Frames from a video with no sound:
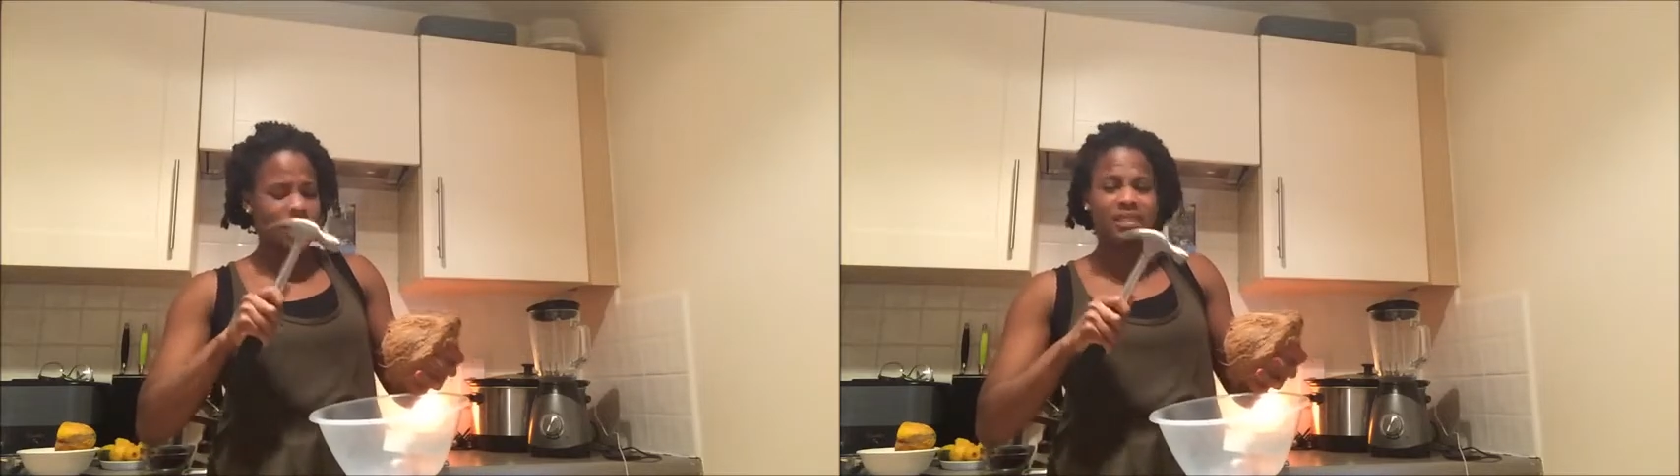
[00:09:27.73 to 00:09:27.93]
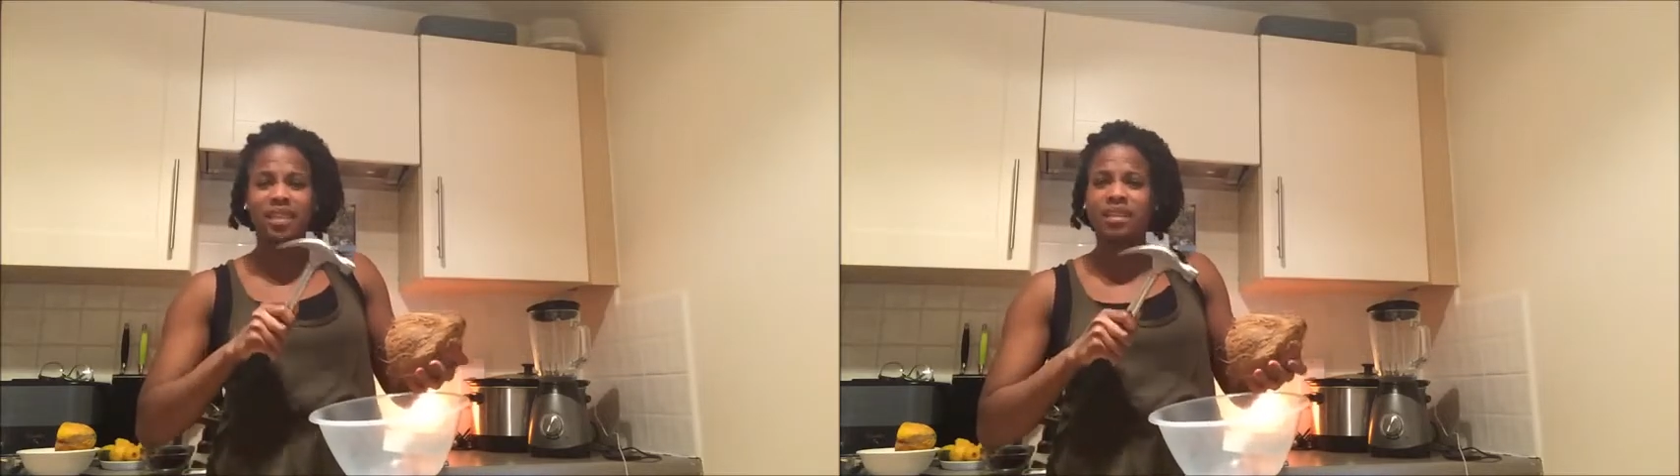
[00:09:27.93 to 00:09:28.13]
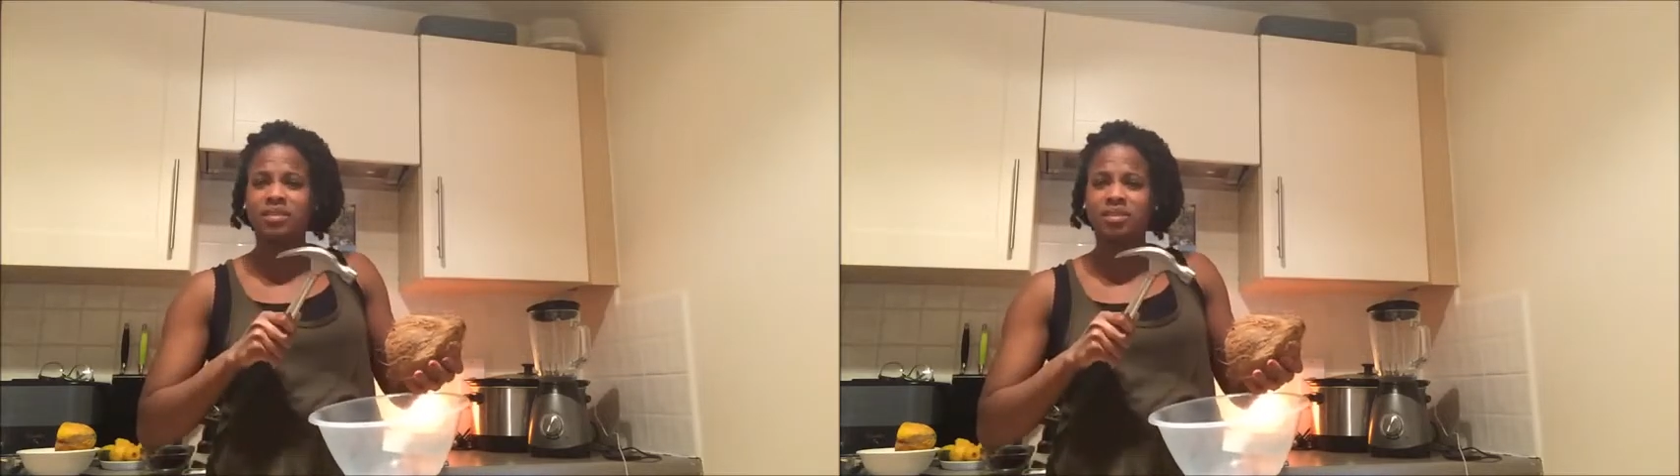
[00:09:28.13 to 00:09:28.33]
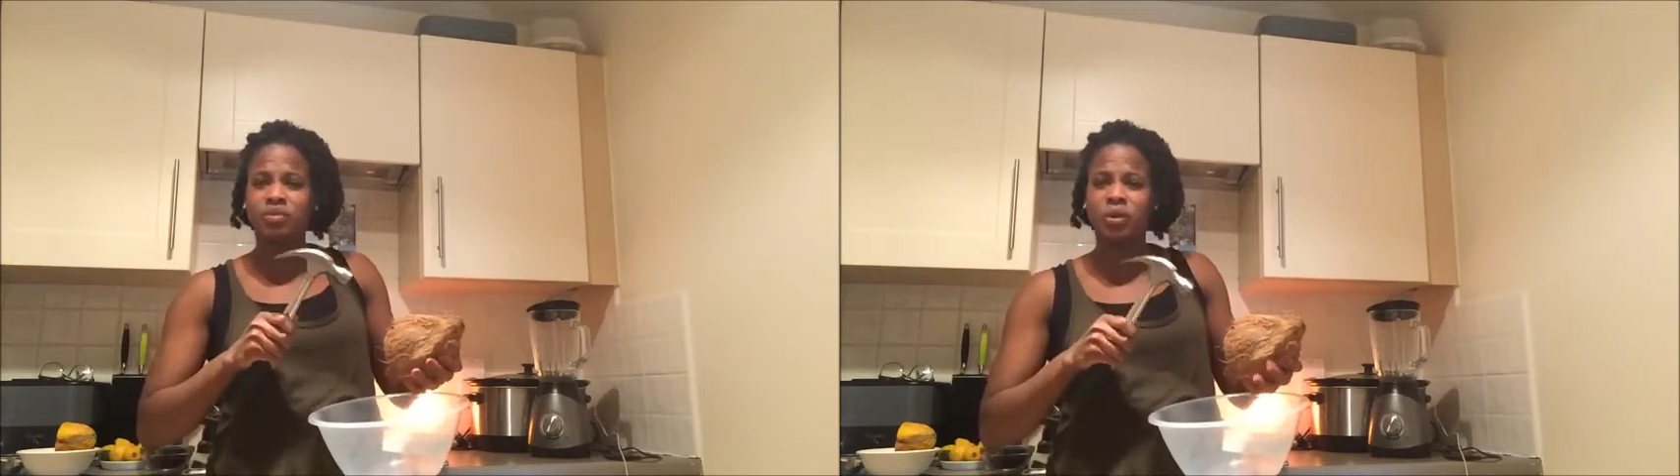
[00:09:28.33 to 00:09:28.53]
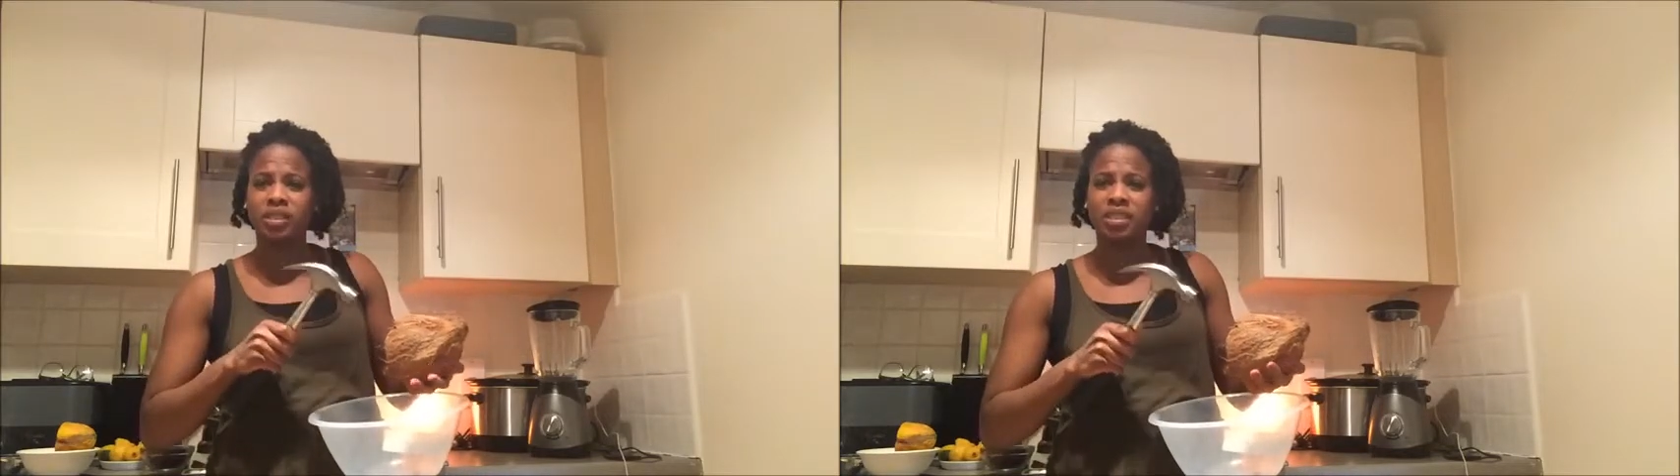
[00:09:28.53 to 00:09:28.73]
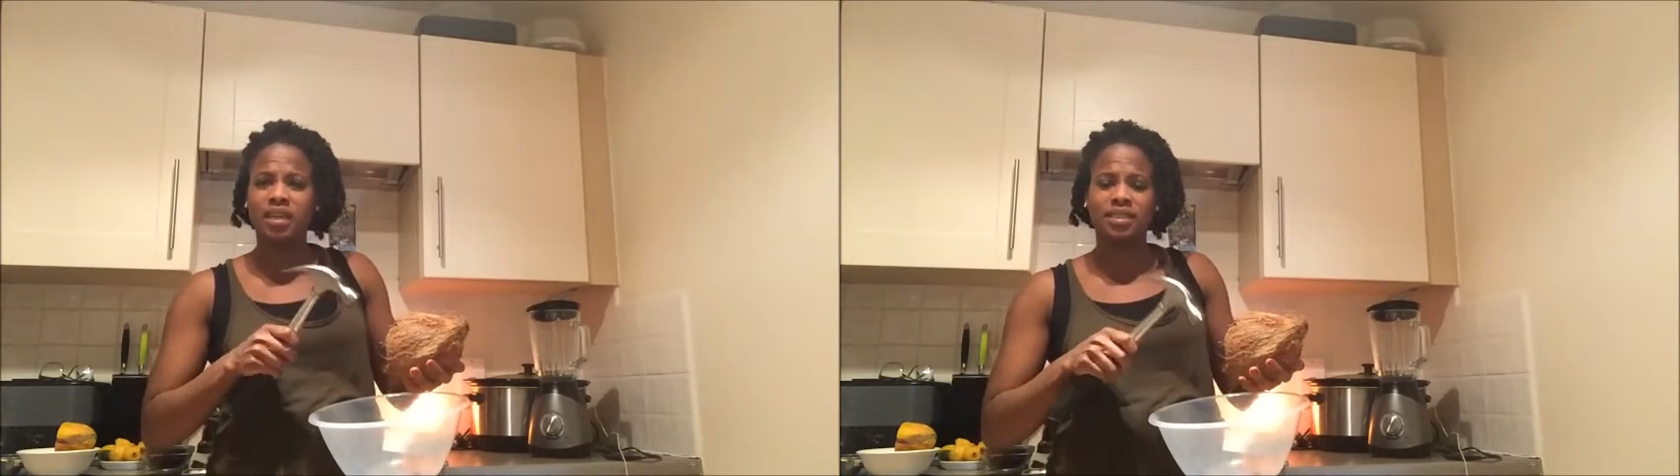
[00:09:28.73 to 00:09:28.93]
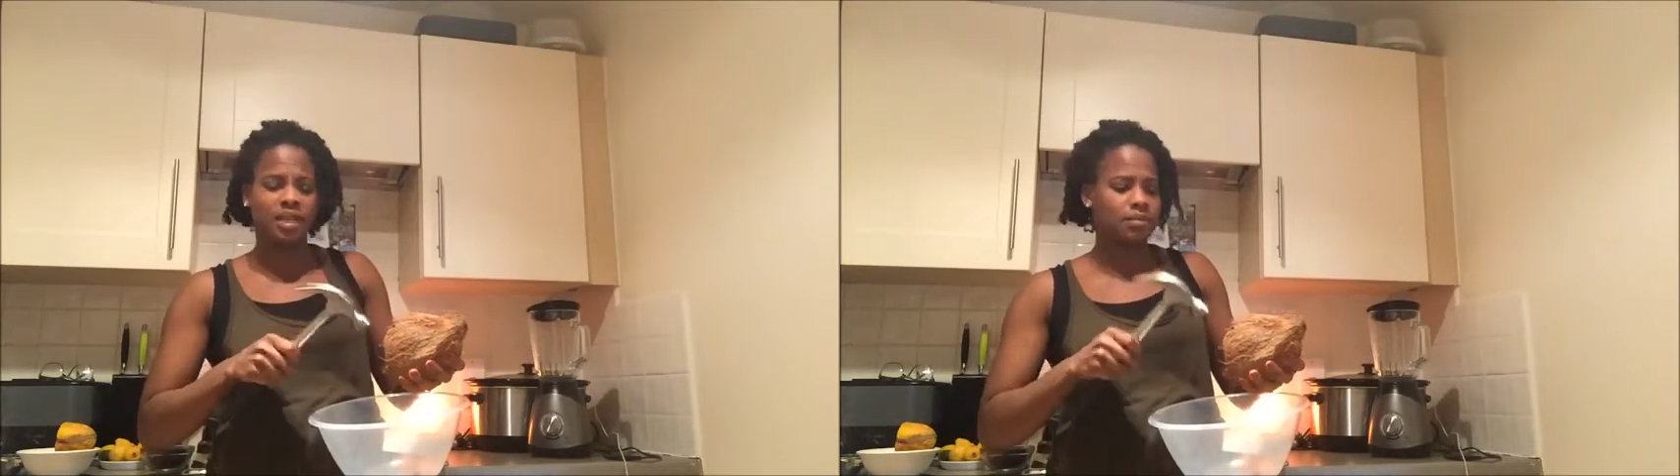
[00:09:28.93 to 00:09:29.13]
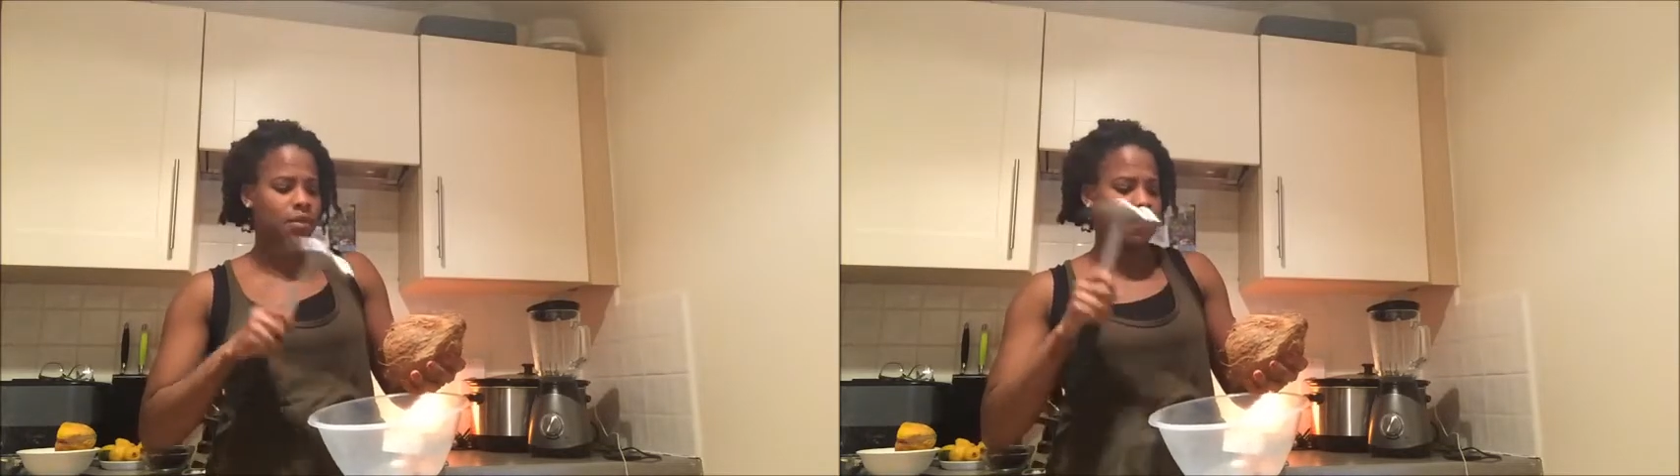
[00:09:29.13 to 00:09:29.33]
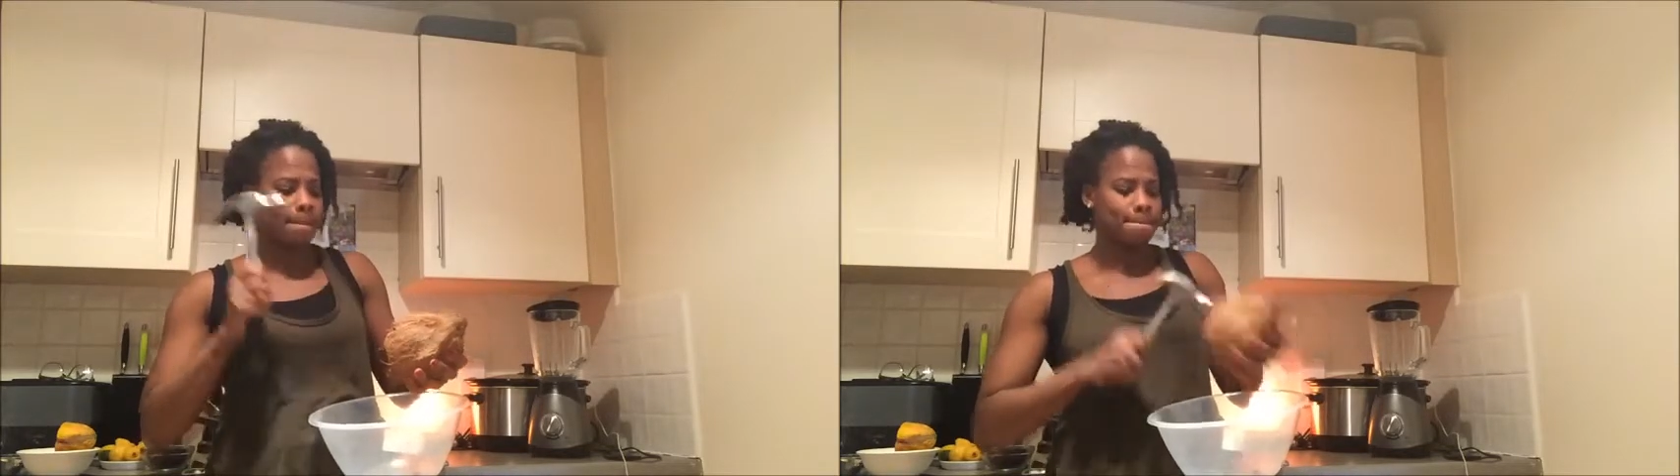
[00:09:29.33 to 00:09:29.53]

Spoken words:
until the water starts to come out.